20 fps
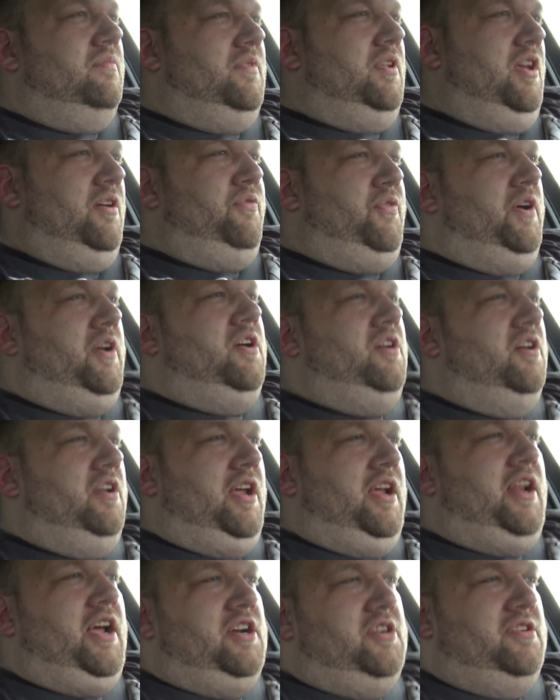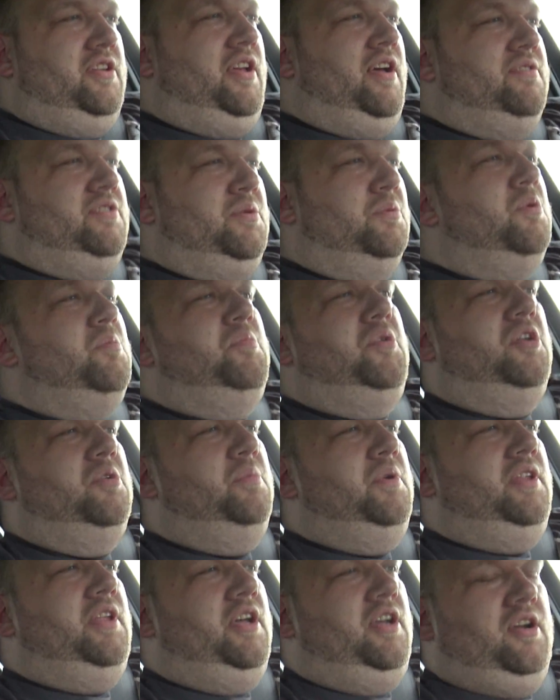If I could, I'd actually have someone
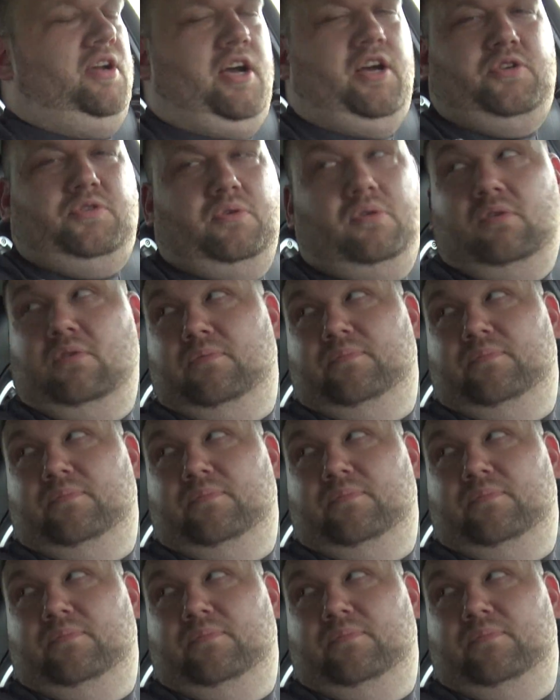build me like an actual